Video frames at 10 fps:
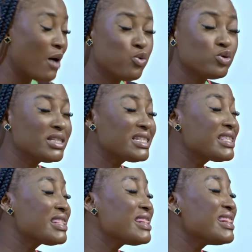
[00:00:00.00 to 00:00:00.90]
I will
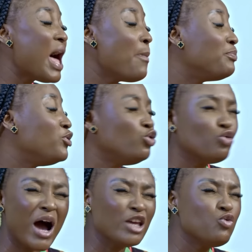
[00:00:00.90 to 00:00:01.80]
slap you
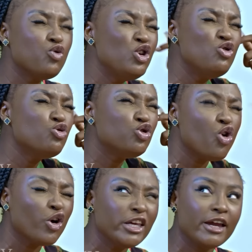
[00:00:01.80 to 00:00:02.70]
and you will lose
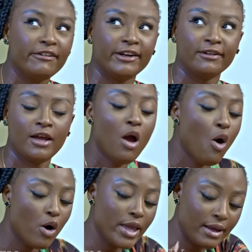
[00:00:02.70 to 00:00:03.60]
your earring.
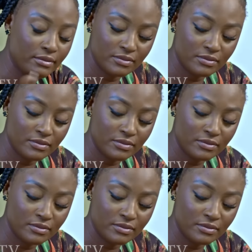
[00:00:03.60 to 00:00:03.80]
Oh yeah?